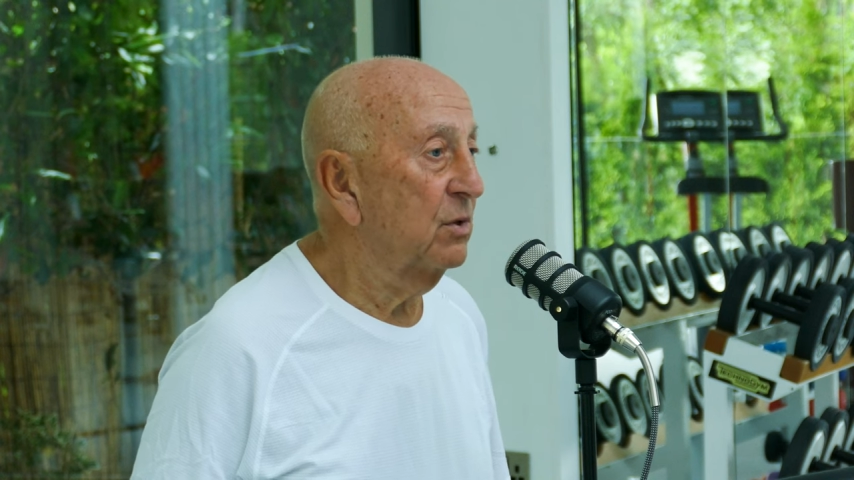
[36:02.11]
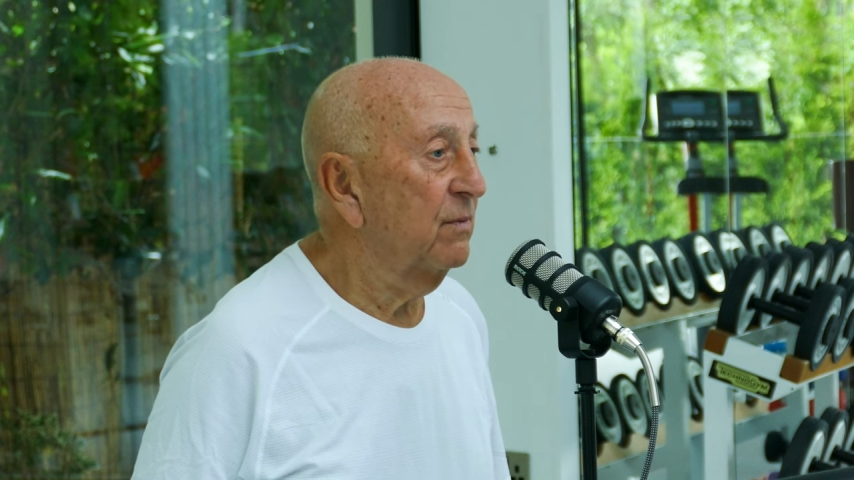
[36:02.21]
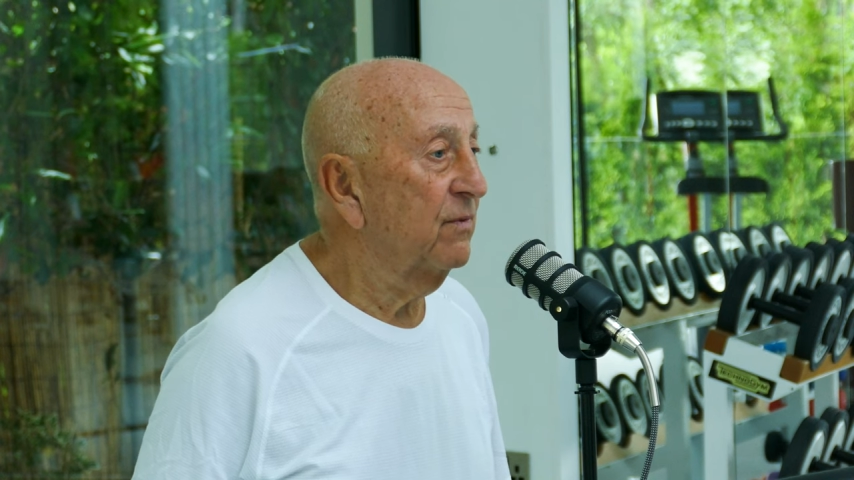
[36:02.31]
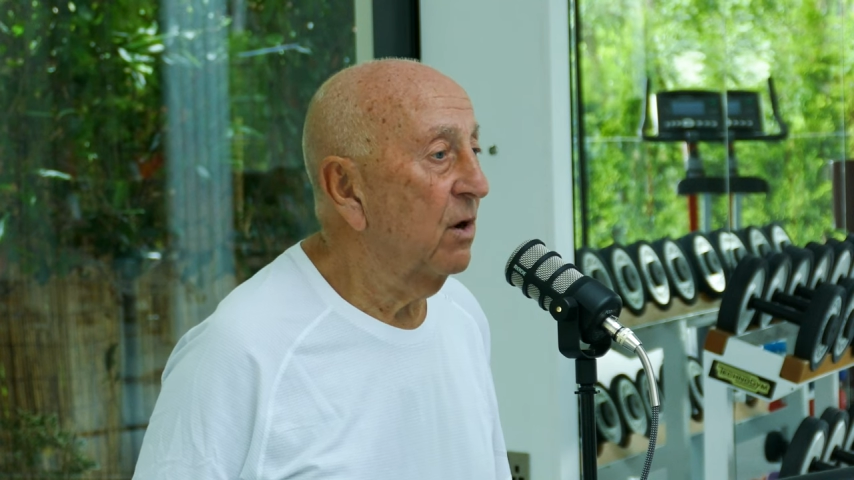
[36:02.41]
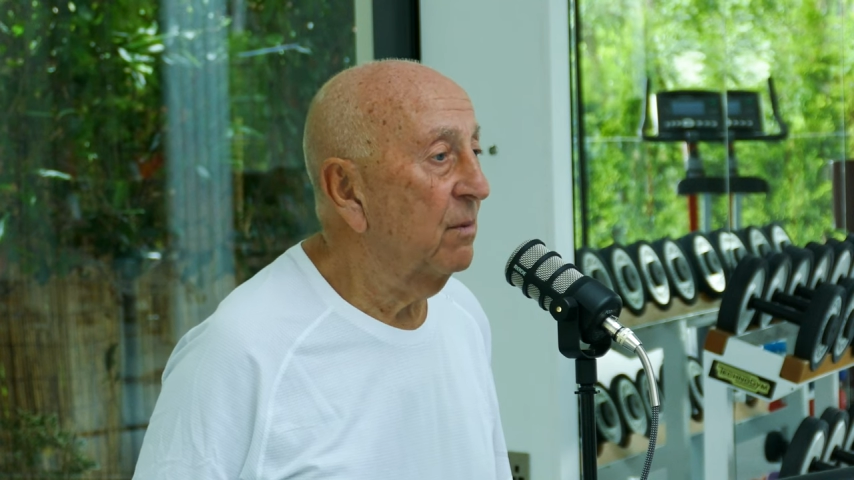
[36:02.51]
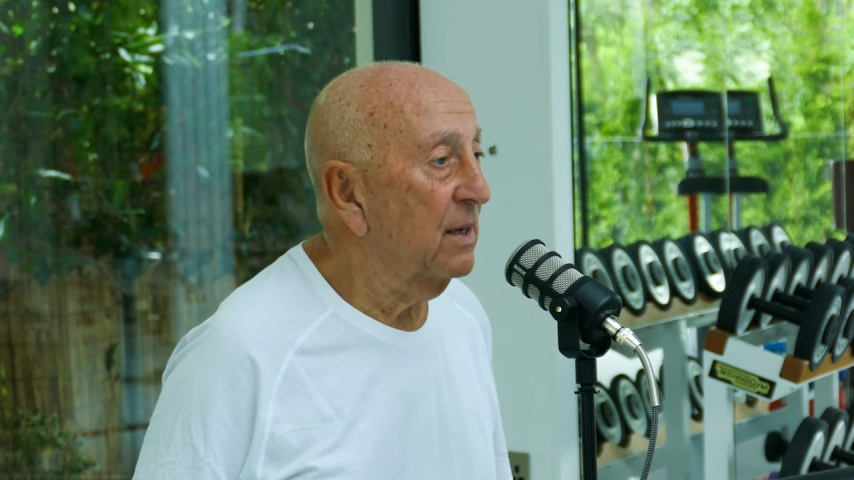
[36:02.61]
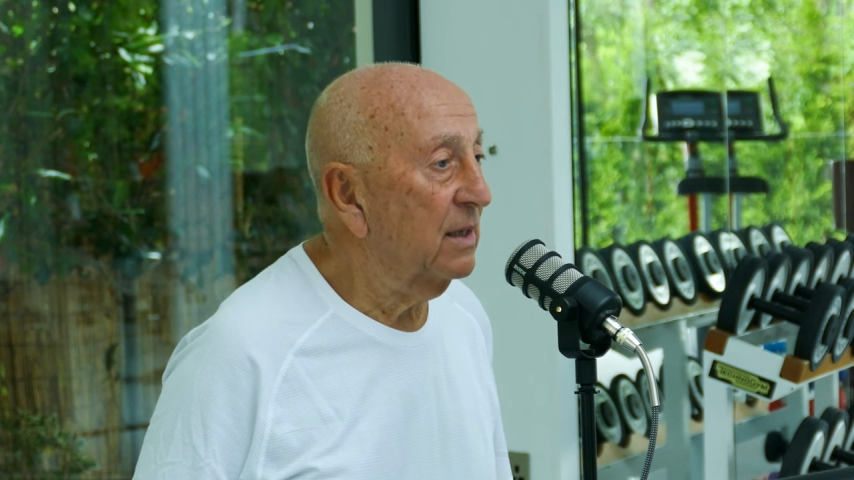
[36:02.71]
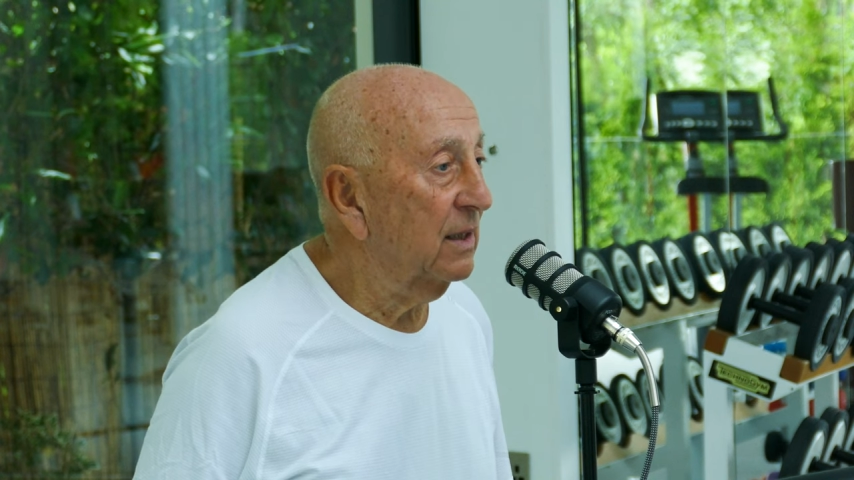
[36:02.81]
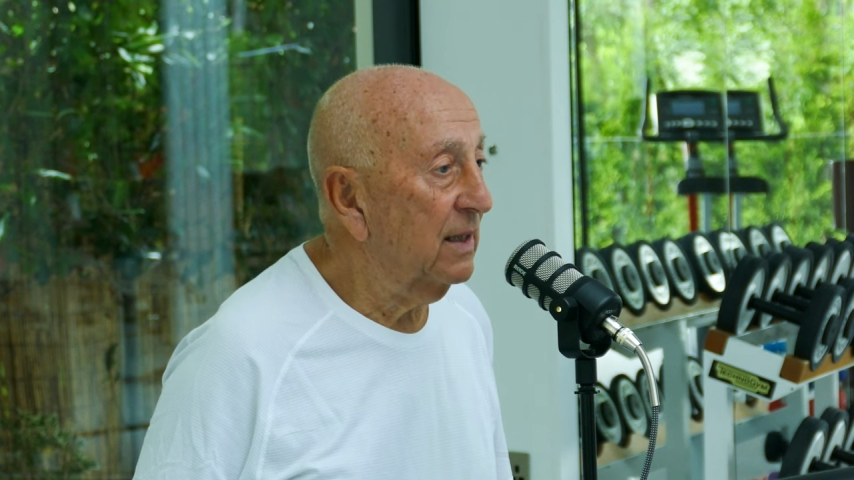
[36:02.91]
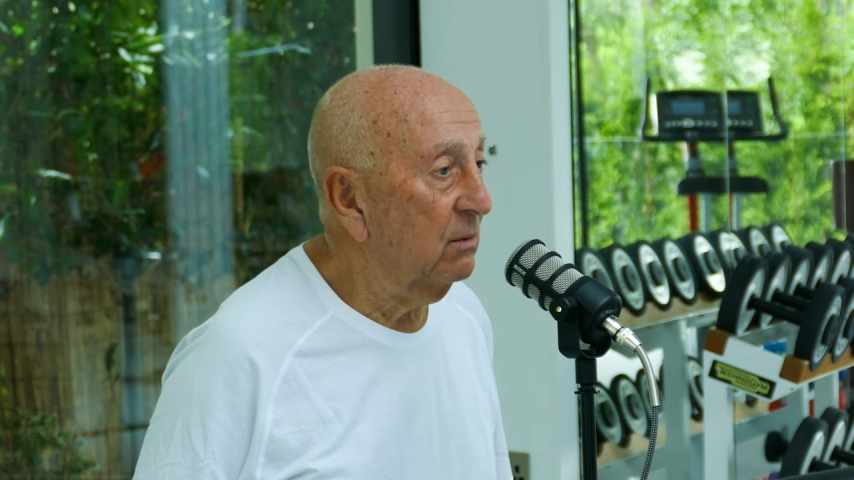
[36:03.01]
you've got to
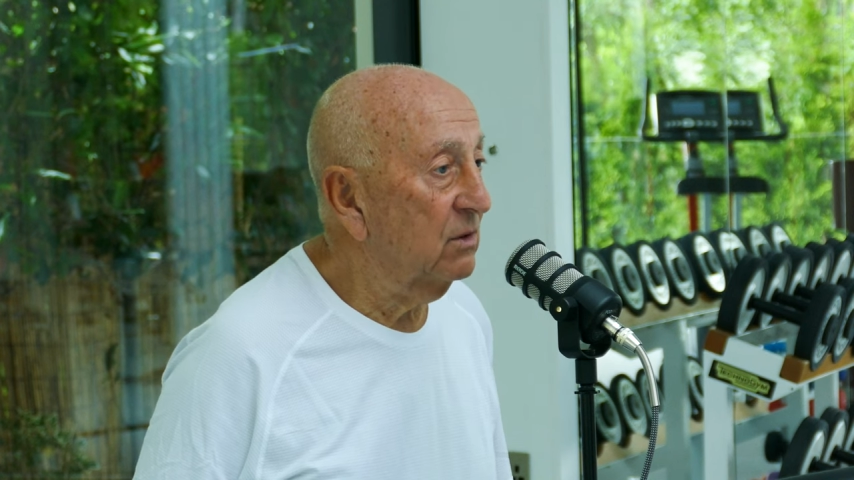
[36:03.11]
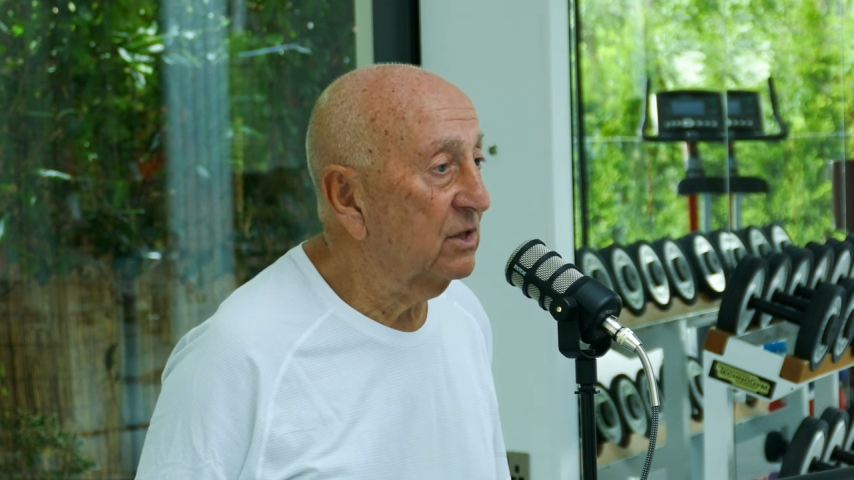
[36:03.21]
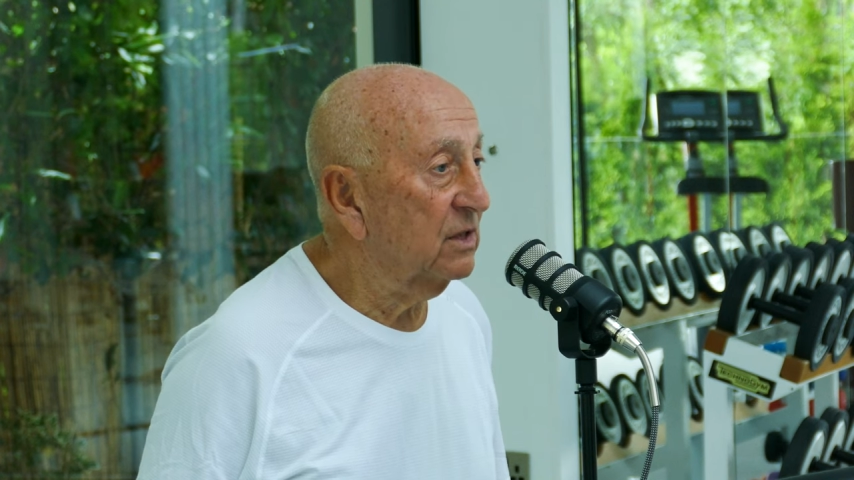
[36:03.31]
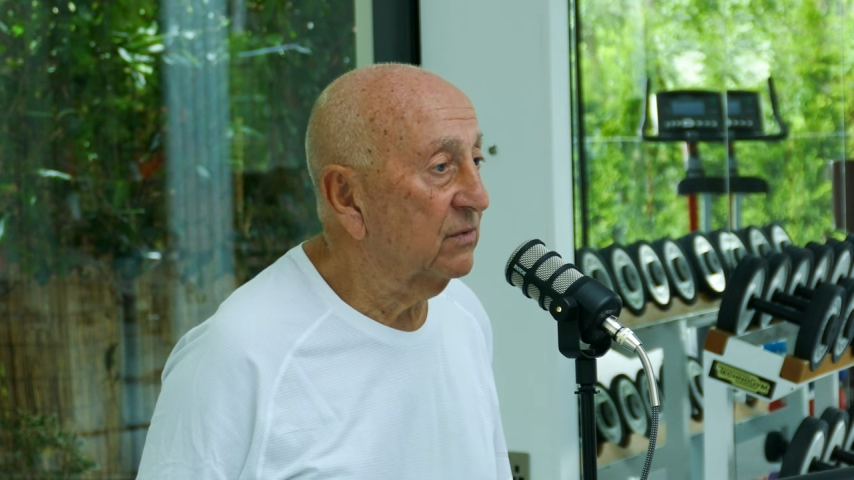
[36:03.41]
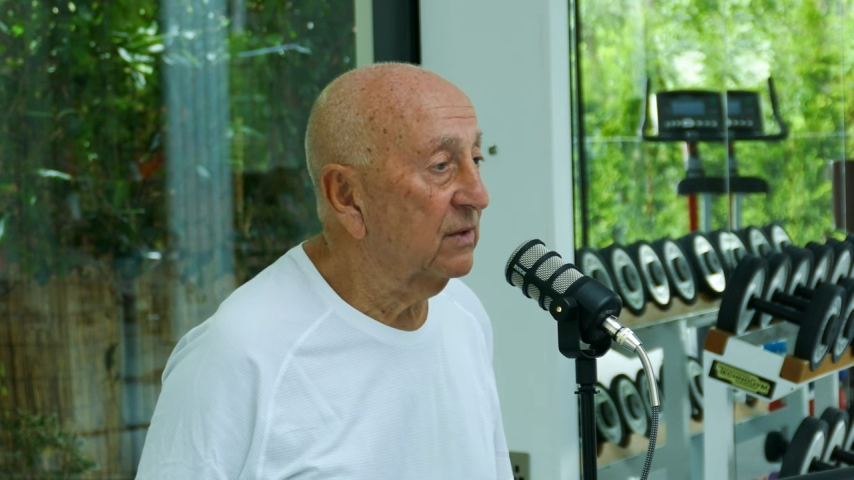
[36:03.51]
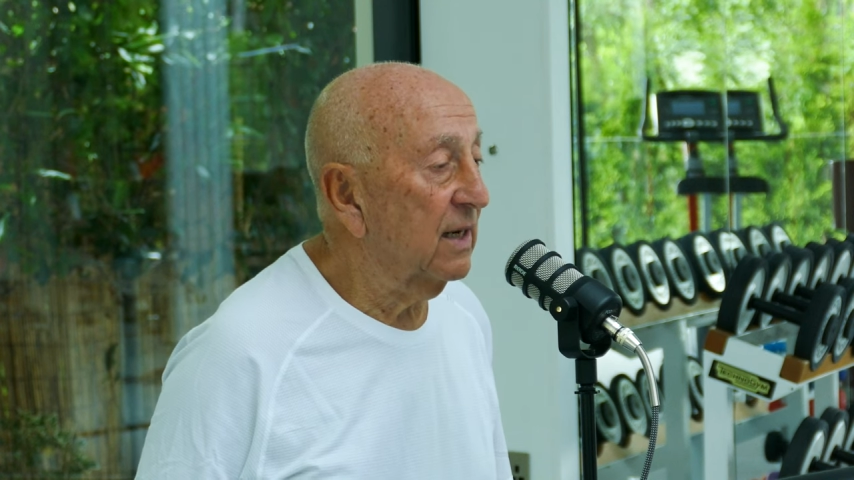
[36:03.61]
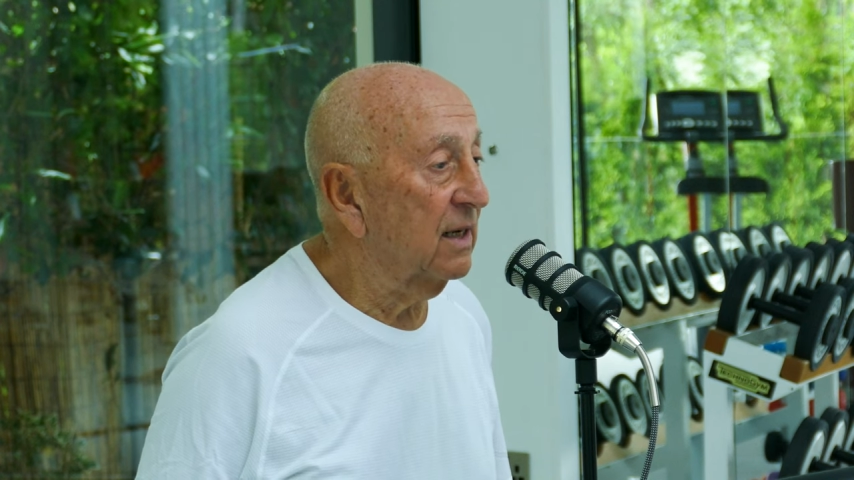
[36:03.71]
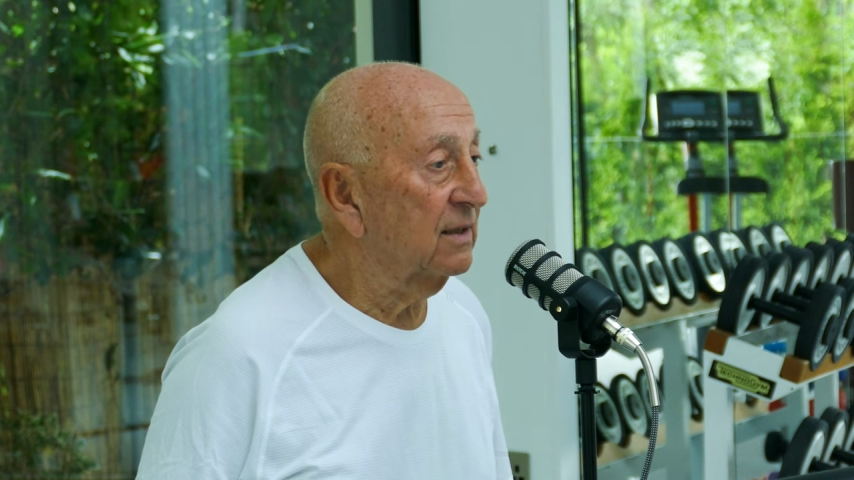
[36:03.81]
make allowances for that.